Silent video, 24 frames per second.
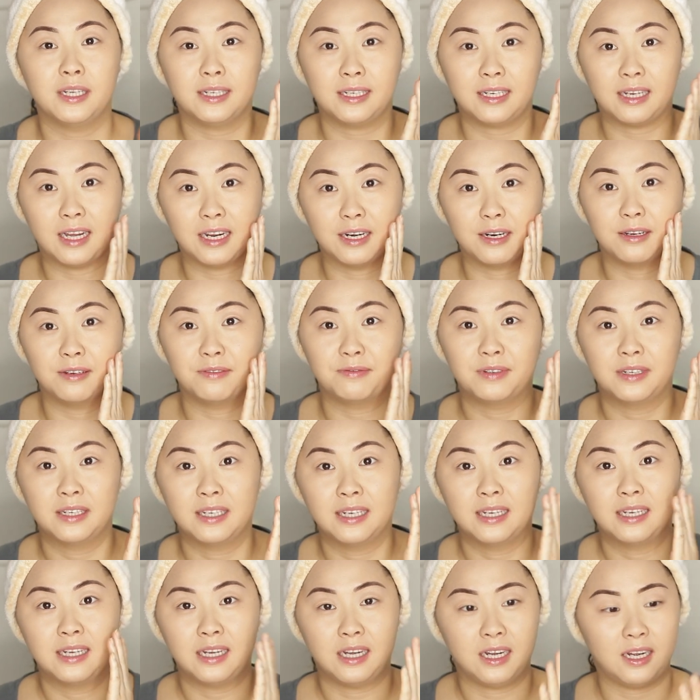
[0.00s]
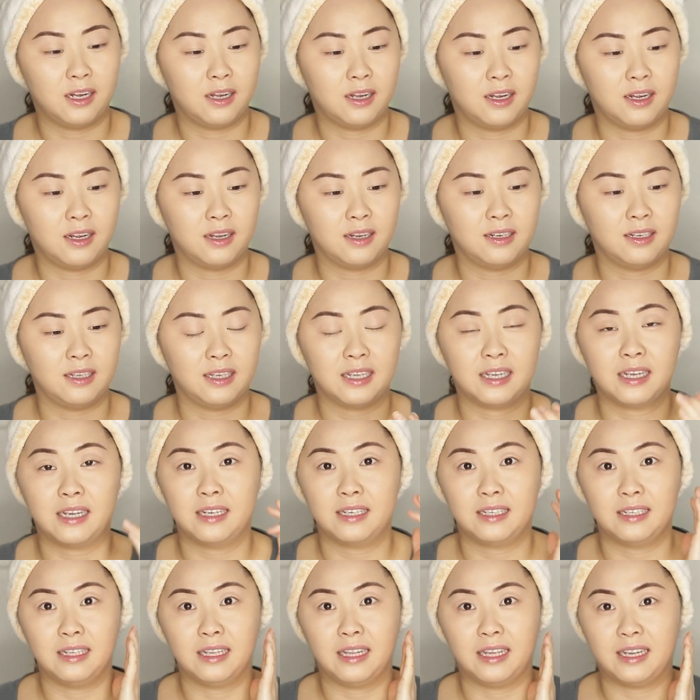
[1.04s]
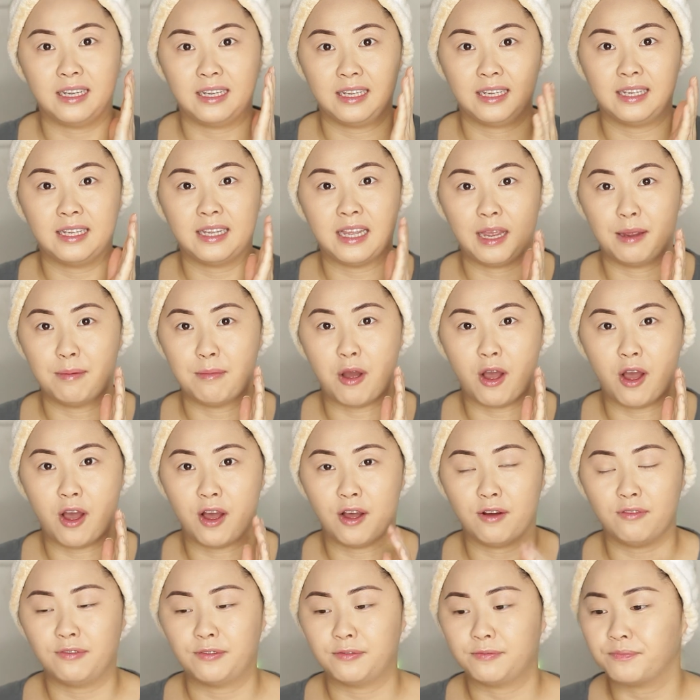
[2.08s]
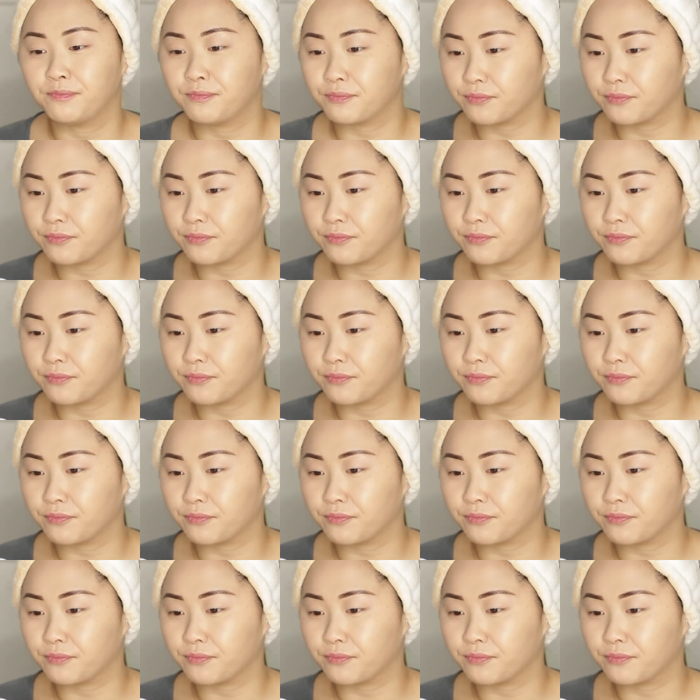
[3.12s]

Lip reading: it kind of it like came off.